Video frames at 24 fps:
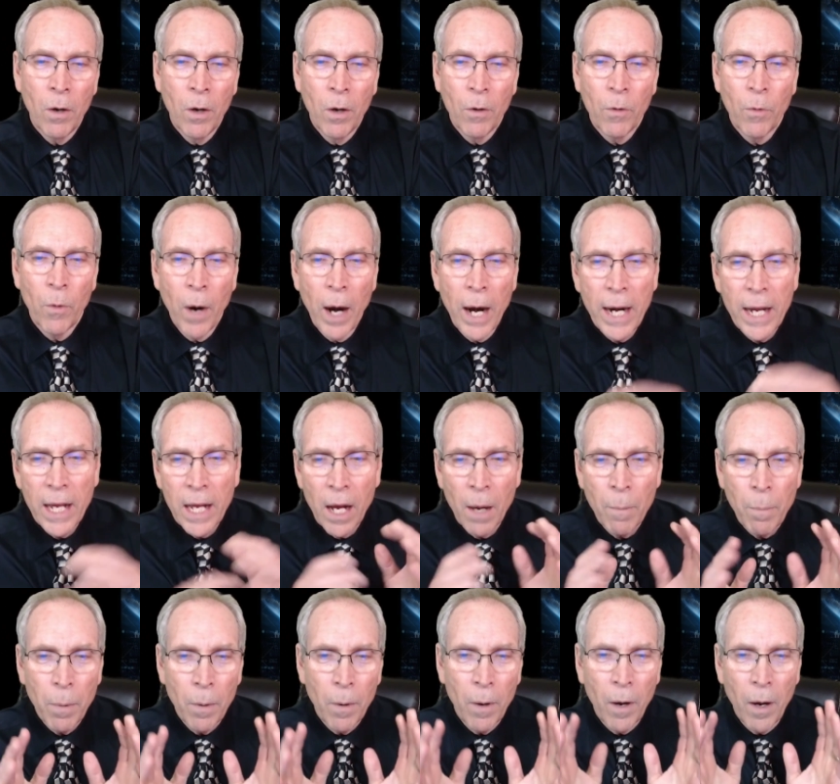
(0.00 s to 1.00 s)
writing
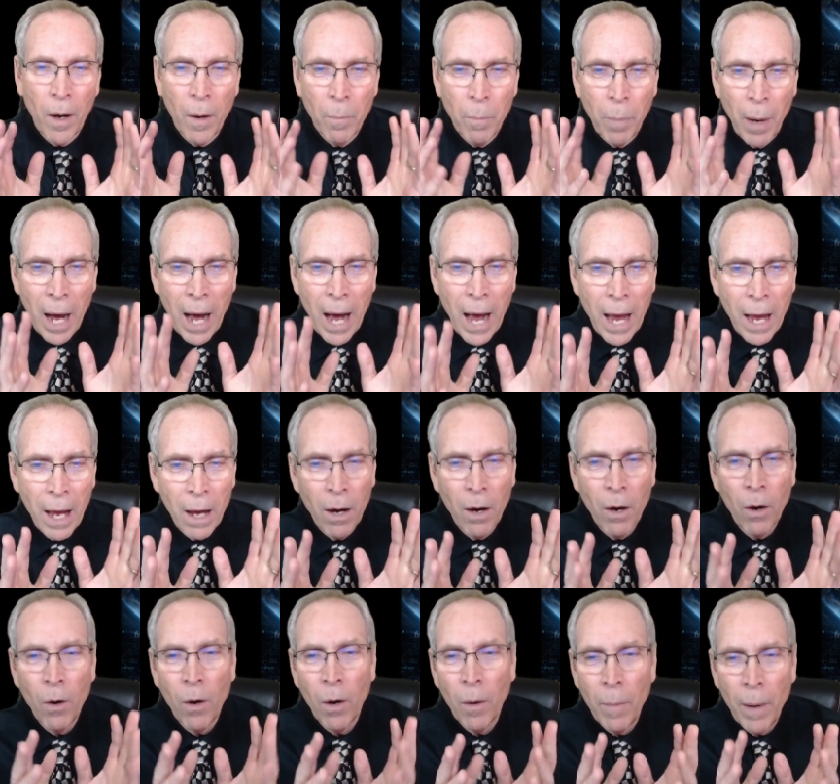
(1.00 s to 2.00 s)
up a
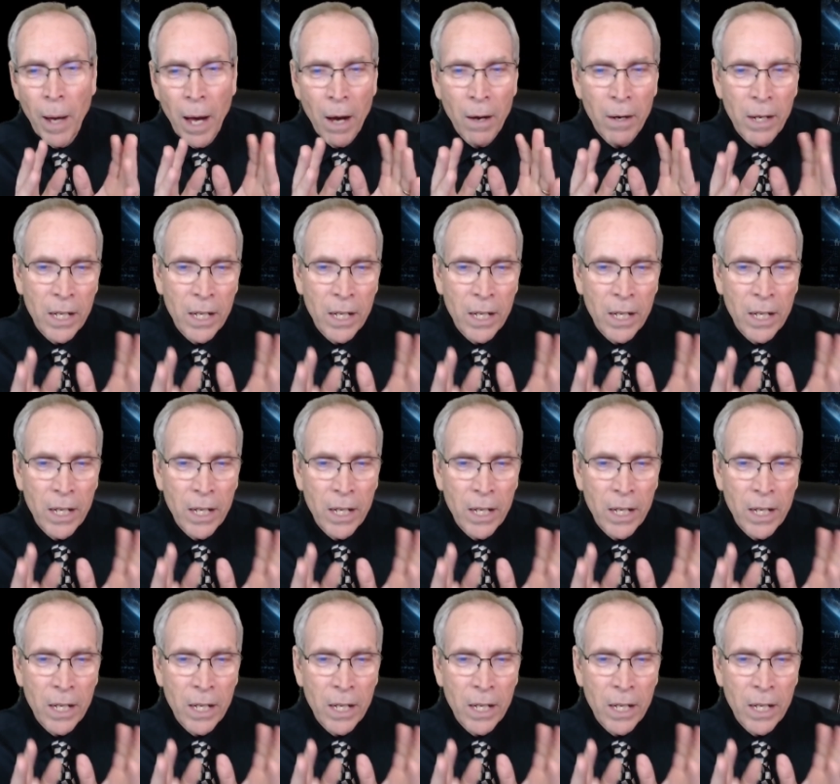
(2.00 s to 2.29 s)
bio about